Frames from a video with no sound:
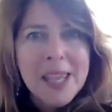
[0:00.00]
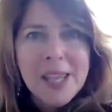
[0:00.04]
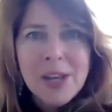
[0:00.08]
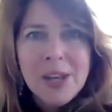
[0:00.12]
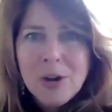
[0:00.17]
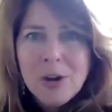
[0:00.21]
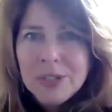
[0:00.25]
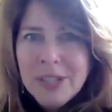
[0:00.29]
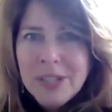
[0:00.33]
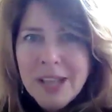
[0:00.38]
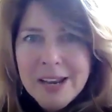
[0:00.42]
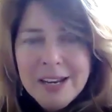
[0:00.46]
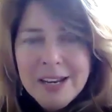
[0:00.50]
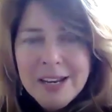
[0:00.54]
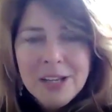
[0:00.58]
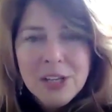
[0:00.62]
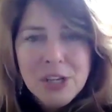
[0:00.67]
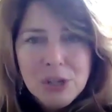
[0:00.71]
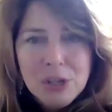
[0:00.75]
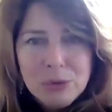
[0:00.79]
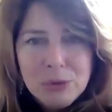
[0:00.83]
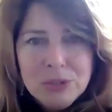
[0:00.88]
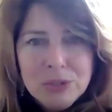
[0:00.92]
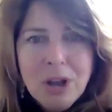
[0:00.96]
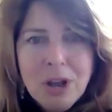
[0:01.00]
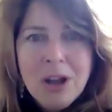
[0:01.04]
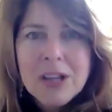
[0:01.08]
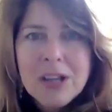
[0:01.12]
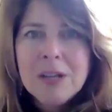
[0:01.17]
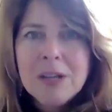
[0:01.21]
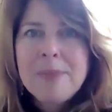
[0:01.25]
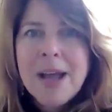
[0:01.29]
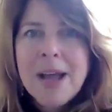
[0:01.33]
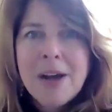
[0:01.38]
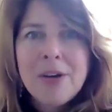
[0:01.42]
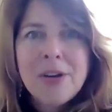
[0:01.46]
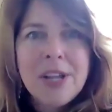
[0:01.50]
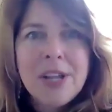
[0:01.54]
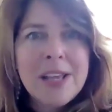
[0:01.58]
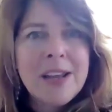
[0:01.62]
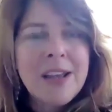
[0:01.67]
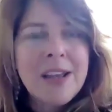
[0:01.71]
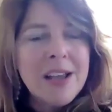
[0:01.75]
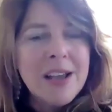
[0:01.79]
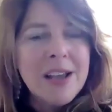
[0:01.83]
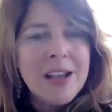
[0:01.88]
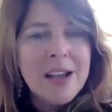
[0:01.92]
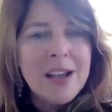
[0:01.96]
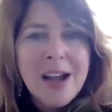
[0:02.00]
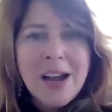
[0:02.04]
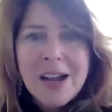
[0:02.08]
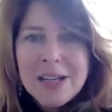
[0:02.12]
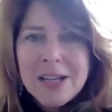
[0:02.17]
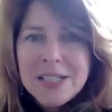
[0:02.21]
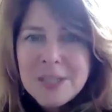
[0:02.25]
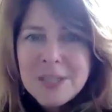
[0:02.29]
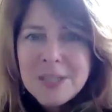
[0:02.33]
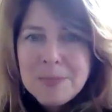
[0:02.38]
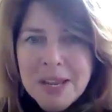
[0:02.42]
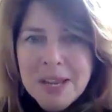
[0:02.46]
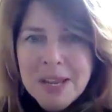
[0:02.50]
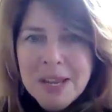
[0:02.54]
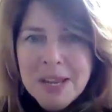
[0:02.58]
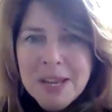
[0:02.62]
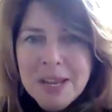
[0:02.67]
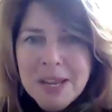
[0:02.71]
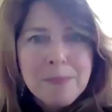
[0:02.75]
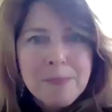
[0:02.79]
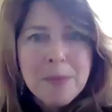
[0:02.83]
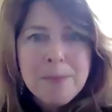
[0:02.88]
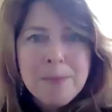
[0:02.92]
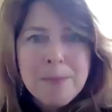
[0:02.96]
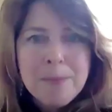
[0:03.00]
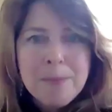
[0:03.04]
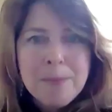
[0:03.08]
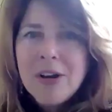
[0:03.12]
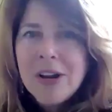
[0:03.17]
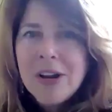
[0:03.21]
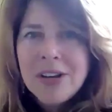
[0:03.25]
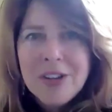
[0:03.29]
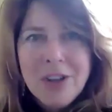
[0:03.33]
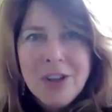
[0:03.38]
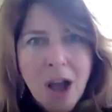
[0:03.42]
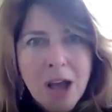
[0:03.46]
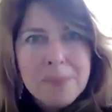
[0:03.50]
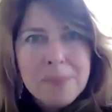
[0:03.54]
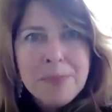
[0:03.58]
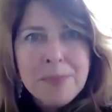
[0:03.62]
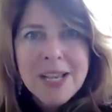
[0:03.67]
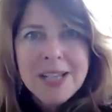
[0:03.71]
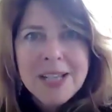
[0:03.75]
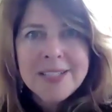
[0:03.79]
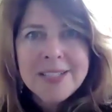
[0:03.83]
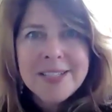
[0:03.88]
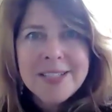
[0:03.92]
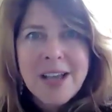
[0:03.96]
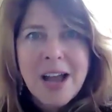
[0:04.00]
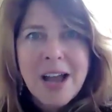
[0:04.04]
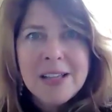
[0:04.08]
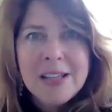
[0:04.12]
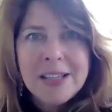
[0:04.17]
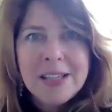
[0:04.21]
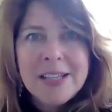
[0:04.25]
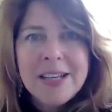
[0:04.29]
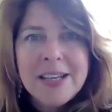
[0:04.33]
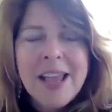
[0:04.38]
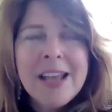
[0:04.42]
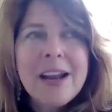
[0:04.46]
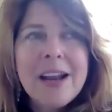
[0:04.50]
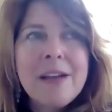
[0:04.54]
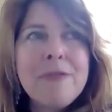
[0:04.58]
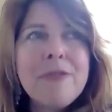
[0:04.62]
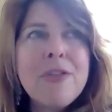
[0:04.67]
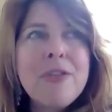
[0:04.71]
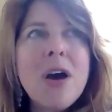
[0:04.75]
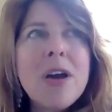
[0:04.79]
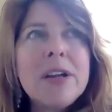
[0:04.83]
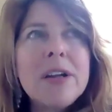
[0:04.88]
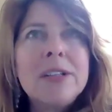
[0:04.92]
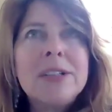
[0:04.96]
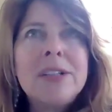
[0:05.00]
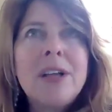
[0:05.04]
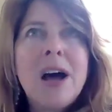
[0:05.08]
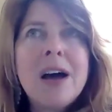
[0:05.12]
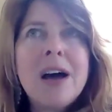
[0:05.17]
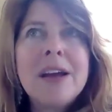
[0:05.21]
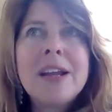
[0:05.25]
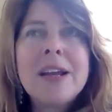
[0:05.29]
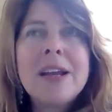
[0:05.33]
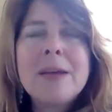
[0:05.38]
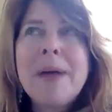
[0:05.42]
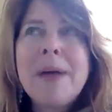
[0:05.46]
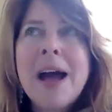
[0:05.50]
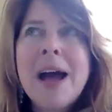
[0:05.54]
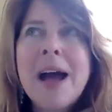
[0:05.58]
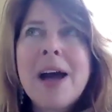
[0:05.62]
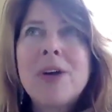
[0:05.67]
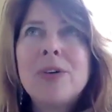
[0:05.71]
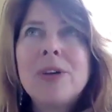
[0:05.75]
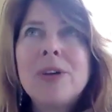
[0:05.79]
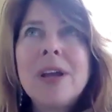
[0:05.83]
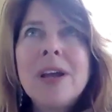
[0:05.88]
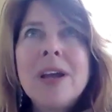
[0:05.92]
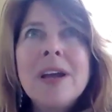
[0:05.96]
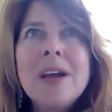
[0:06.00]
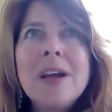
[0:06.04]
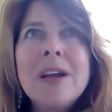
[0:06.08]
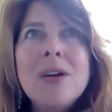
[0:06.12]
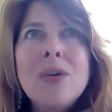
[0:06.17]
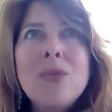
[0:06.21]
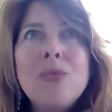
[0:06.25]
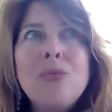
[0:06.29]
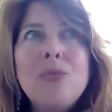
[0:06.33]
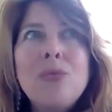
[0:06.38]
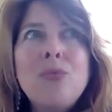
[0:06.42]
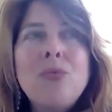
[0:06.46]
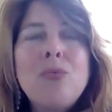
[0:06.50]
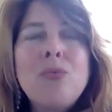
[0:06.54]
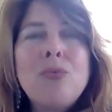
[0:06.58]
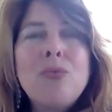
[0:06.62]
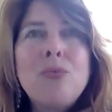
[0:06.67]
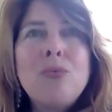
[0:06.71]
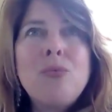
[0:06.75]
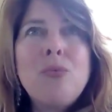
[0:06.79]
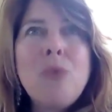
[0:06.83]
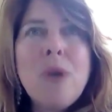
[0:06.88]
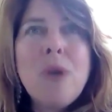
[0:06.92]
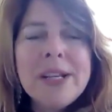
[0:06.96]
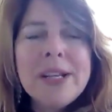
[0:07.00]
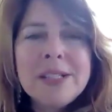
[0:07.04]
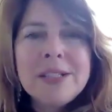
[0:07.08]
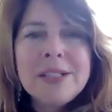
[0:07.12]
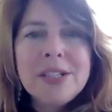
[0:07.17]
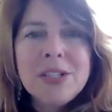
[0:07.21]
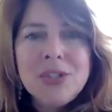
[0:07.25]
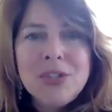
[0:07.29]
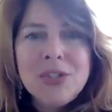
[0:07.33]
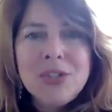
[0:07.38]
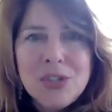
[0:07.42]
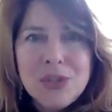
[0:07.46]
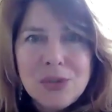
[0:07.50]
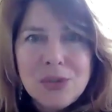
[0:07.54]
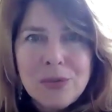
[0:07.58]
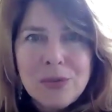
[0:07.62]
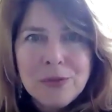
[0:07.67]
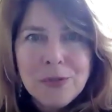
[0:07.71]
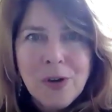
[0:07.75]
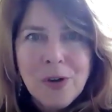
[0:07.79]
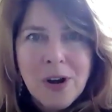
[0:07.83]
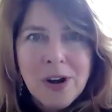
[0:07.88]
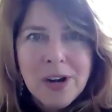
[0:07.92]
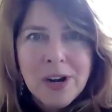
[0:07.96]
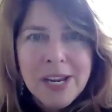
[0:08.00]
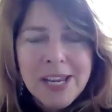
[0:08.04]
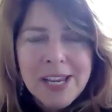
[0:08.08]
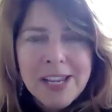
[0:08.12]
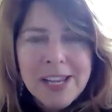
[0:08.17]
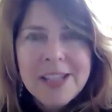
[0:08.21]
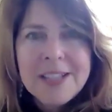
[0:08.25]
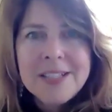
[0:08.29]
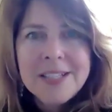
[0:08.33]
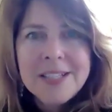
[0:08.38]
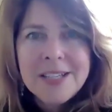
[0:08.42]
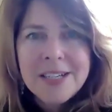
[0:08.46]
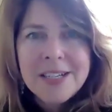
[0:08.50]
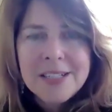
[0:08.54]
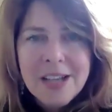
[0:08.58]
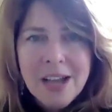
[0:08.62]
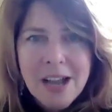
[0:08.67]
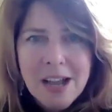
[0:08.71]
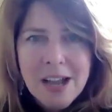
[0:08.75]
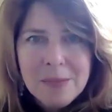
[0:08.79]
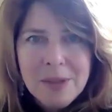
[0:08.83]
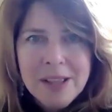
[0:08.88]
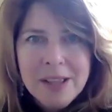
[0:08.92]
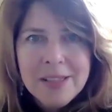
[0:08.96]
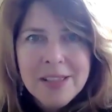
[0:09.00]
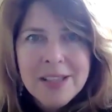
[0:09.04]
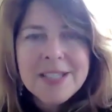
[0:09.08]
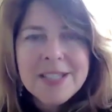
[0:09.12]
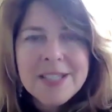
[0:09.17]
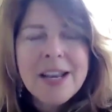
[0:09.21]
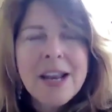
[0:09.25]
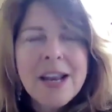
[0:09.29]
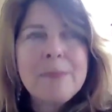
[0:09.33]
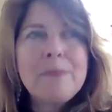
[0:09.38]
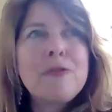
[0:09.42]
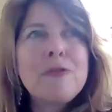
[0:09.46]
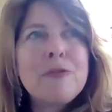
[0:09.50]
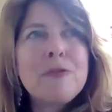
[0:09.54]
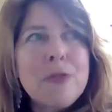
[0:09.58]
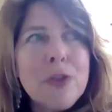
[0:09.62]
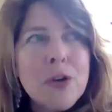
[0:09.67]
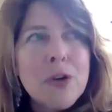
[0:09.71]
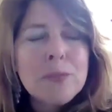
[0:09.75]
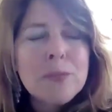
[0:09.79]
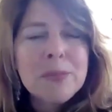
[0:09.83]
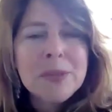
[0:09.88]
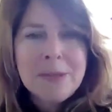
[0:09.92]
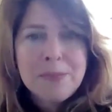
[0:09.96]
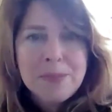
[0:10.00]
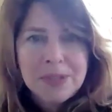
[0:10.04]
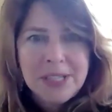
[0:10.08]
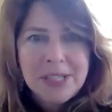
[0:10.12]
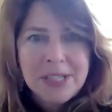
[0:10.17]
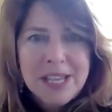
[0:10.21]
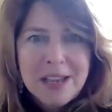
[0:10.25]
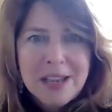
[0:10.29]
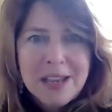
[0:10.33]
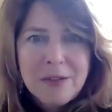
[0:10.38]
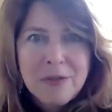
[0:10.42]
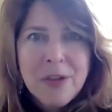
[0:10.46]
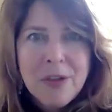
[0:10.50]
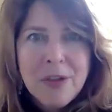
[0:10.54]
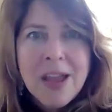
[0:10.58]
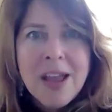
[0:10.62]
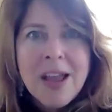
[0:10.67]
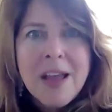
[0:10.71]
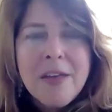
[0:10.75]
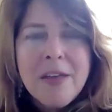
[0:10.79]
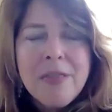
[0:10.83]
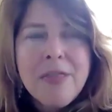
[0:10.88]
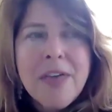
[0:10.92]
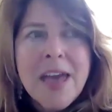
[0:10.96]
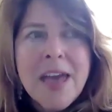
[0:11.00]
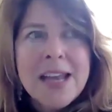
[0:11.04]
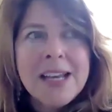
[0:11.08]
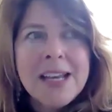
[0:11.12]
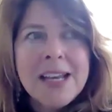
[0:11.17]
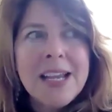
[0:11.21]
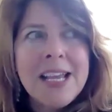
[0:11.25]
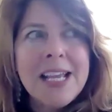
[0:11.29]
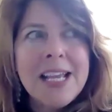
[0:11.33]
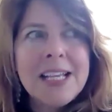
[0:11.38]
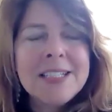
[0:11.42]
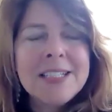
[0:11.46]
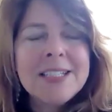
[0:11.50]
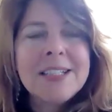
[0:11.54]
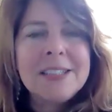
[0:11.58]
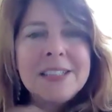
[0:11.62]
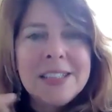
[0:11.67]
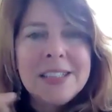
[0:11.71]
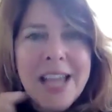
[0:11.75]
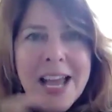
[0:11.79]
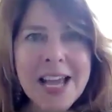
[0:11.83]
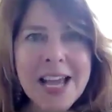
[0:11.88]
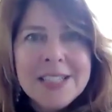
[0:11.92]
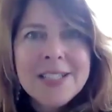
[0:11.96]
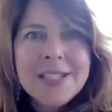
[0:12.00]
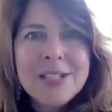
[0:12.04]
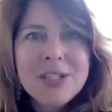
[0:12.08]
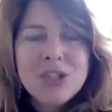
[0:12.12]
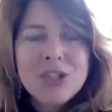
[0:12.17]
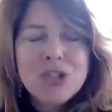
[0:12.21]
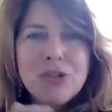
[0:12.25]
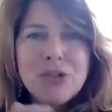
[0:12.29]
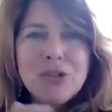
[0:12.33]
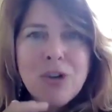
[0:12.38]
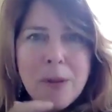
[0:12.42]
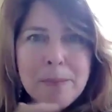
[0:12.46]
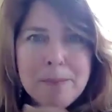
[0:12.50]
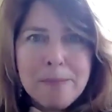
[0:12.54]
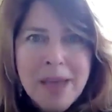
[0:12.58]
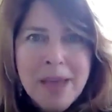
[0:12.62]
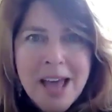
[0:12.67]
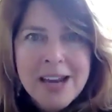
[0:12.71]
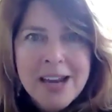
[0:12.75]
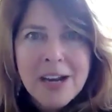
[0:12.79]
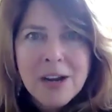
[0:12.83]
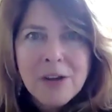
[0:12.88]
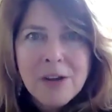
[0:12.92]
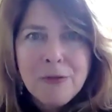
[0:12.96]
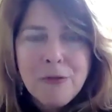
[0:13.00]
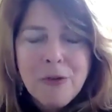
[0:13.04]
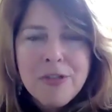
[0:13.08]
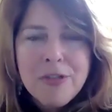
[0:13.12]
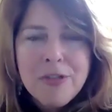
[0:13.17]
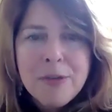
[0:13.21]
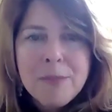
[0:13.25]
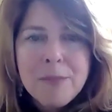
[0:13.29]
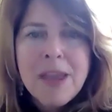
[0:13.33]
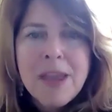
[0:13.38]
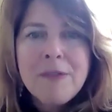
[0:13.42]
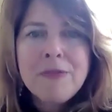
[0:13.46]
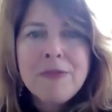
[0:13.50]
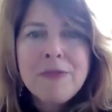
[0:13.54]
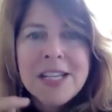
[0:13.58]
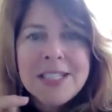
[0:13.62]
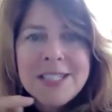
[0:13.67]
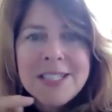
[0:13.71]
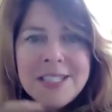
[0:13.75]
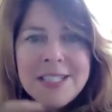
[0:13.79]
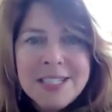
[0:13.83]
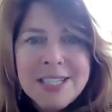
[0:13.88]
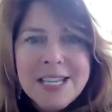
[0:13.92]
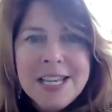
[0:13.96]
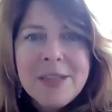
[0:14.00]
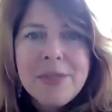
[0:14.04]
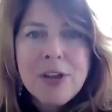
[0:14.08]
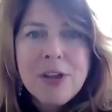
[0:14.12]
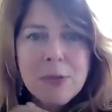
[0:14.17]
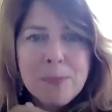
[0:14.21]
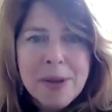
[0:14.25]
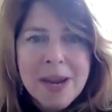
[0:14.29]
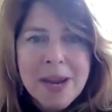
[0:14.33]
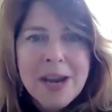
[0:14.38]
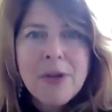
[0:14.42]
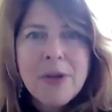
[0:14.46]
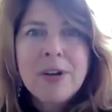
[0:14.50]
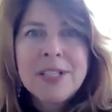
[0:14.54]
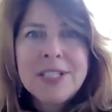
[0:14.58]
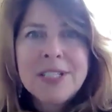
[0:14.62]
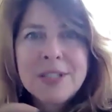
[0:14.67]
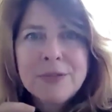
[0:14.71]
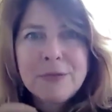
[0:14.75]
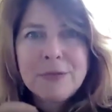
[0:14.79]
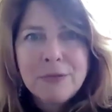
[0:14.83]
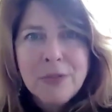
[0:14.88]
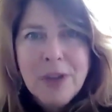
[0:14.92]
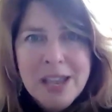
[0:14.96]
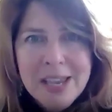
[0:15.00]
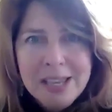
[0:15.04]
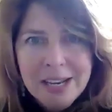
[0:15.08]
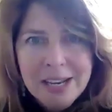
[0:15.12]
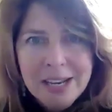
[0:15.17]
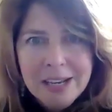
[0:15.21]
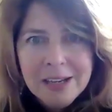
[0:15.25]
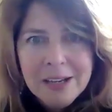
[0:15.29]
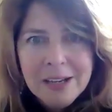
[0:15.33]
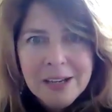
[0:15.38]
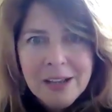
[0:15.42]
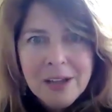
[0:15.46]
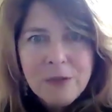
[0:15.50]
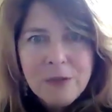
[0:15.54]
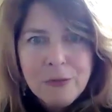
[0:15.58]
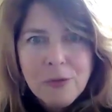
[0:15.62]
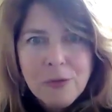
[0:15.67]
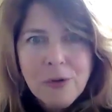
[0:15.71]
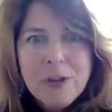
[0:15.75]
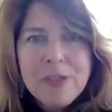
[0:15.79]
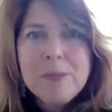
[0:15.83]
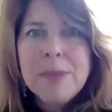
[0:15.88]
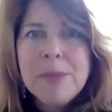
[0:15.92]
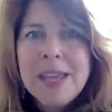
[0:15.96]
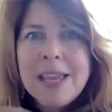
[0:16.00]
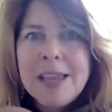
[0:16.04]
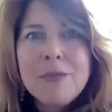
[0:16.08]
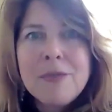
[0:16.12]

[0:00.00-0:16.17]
letting you talk about it, speaking up about it, not being silent. And I've thought a lot about what to do for our kids in a time like this, and I firmly believe that it's less traumatic for them if they see their parents fighting for them,